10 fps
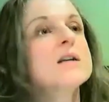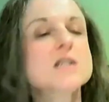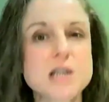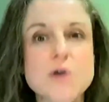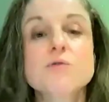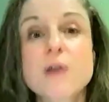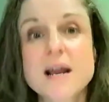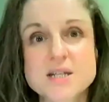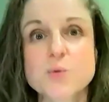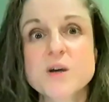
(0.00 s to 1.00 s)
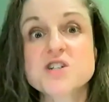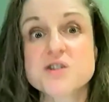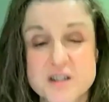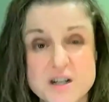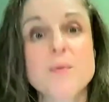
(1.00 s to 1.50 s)
slow the rate at which
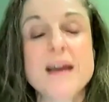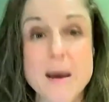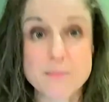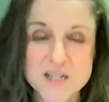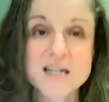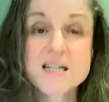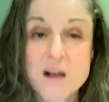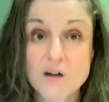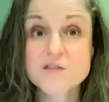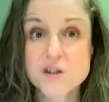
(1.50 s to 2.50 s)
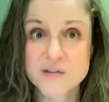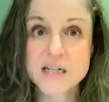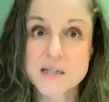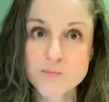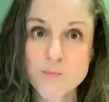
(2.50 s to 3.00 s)
your stomach empties after you've
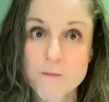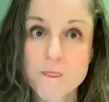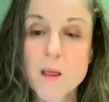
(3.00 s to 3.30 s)
eaten.